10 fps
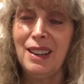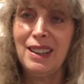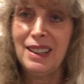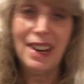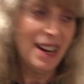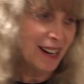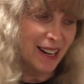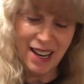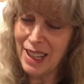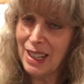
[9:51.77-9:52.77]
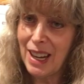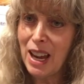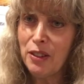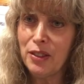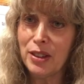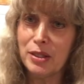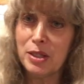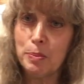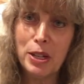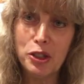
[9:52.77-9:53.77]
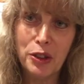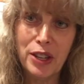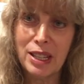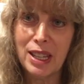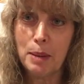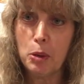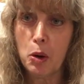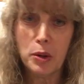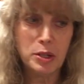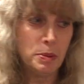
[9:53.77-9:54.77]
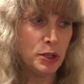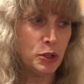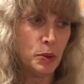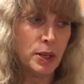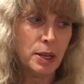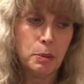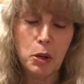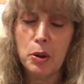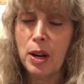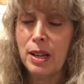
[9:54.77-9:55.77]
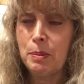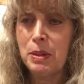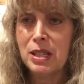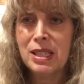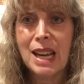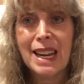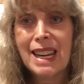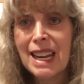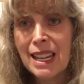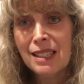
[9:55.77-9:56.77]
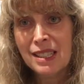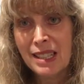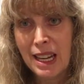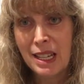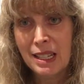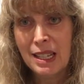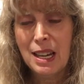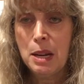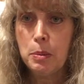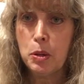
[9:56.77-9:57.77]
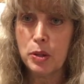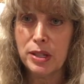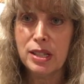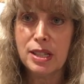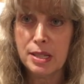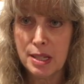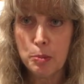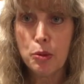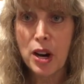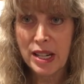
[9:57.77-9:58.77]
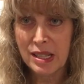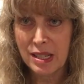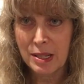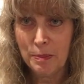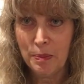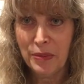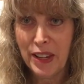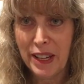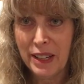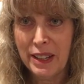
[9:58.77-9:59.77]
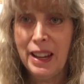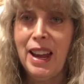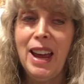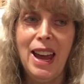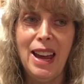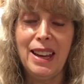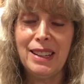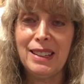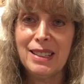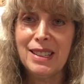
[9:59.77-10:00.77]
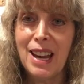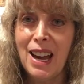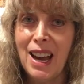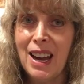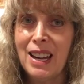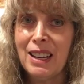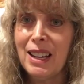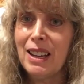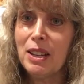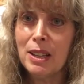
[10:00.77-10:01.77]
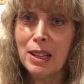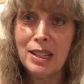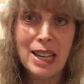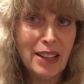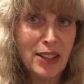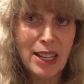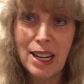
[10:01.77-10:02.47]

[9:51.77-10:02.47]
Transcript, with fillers: Yeah, and I have a special thing that I'm going to be doing. I'm go, but it's I can't say it because it's a surprise thing, And uh, not that